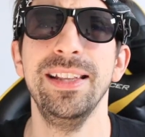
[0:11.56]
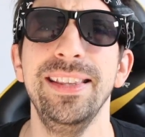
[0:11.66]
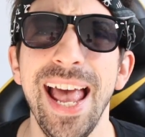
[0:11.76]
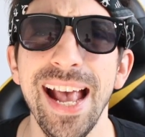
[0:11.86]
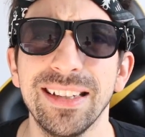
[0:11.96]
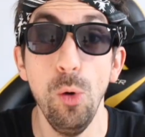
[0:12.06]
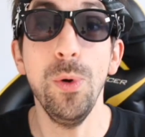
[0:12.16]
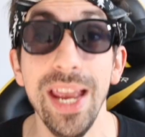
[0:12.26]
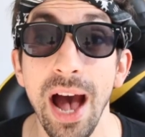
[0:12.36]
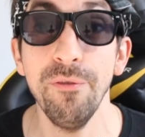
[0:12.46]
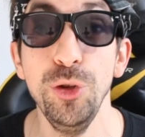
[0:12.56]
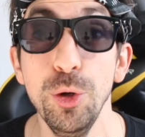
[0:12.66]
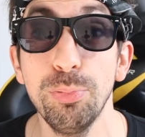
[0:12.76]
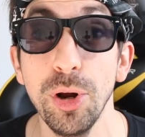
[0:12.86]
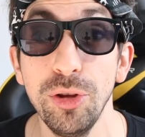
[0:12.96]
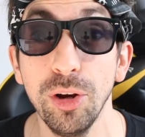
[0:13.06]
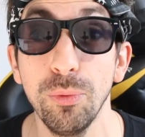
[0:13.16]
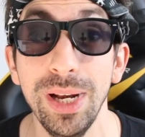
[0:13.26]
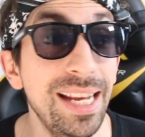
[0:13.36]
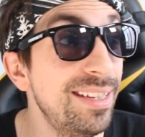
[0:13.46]
Next, we have new product
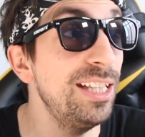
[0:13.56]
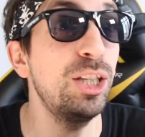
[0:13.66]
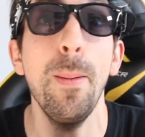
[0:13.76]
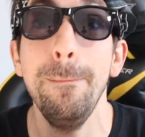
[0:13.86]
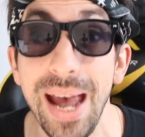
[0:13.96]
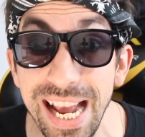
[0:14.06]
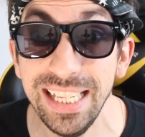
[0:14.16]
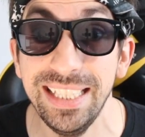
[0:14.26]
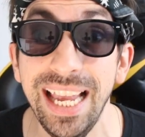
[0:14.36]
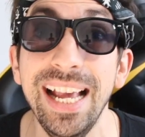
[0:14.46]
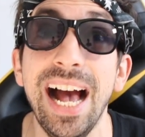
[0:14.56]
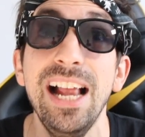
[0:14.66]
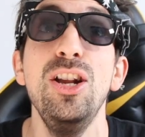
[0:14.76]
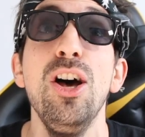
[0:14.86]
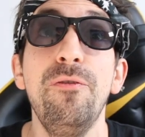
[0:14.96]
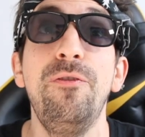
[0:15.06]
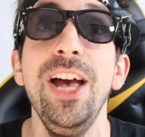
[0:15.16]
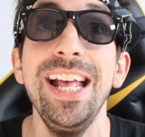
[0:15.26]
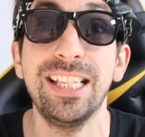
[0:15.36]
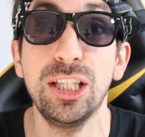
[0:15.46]
release. It's amazing, I love
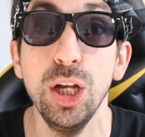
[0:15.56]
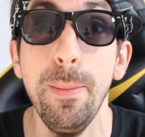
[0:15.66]
it so